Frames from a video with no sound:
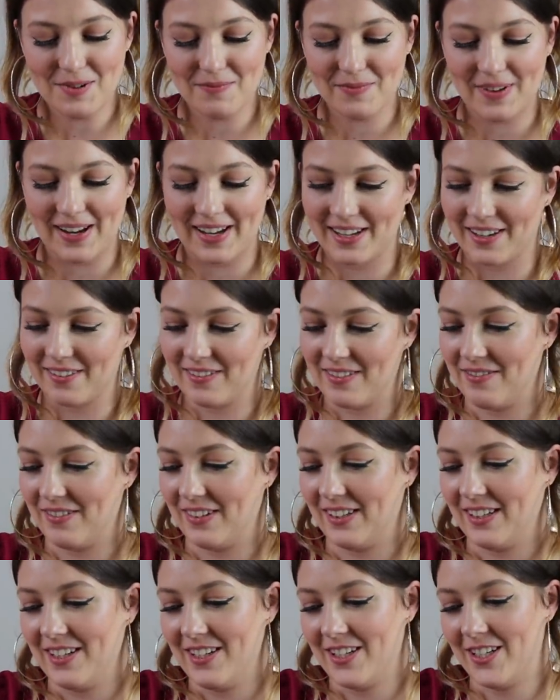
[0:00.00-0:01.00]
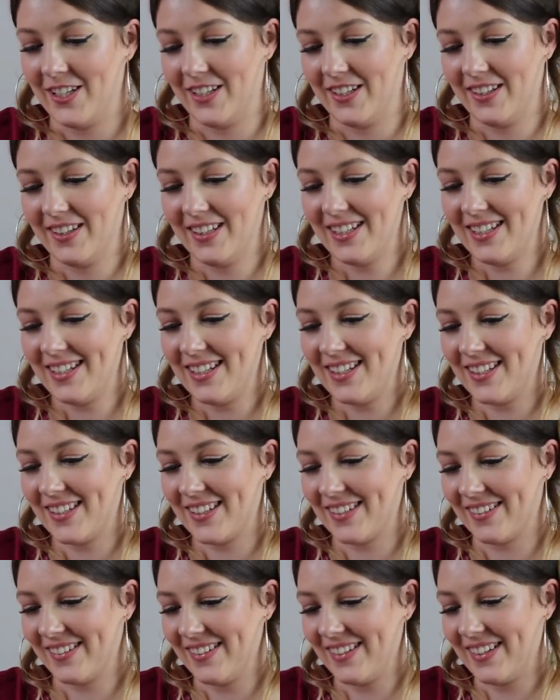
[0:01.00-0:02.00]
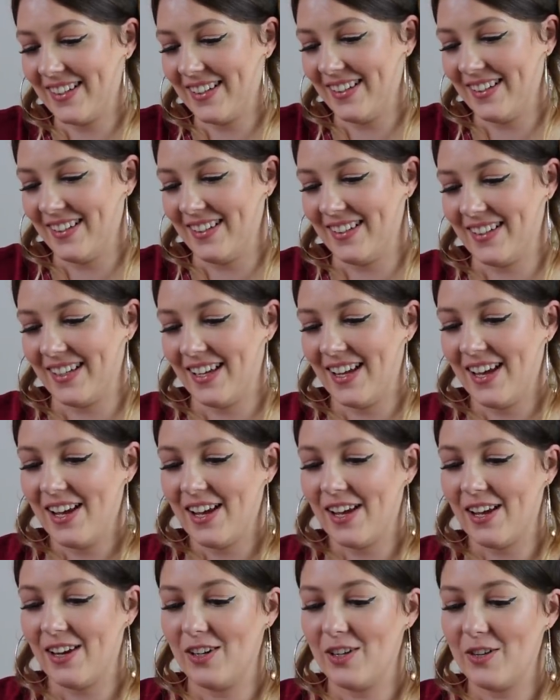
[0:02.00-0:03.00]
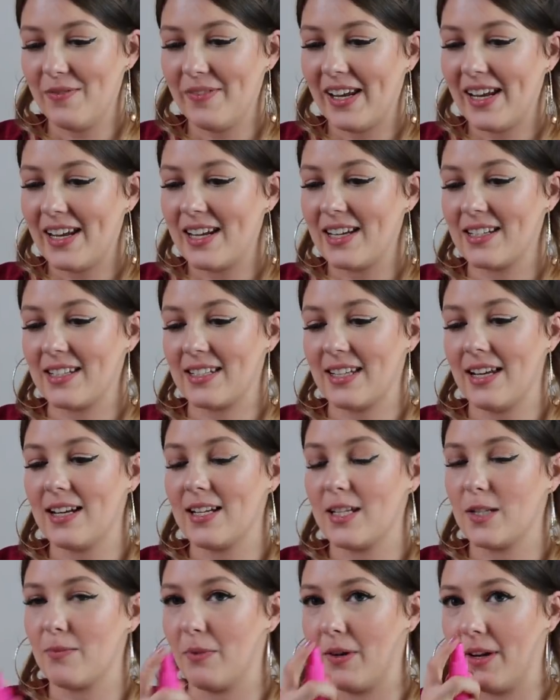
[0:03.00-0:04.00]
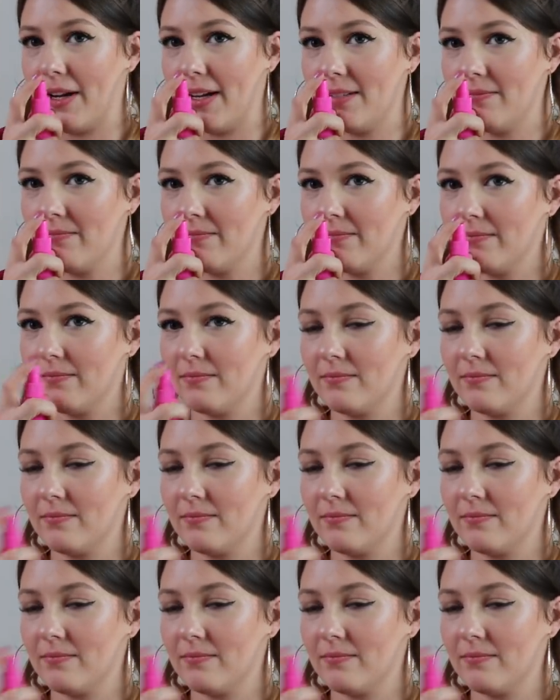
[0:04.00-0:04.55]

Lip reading: Makeup Revolution. This is so good. Illuminating setting spray.